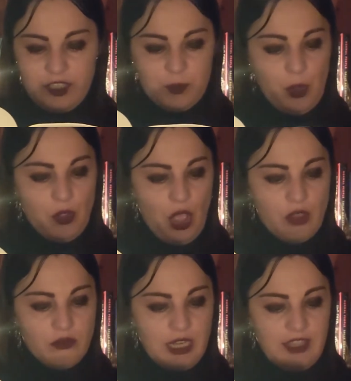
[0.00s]
spoke
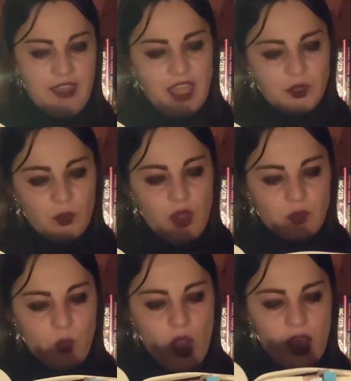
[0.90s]
only that
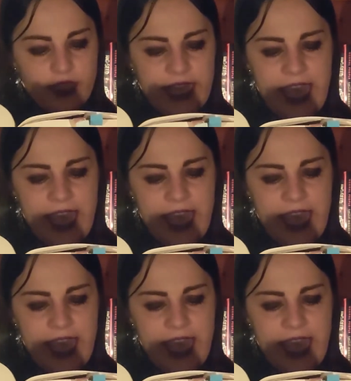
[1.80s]
one word,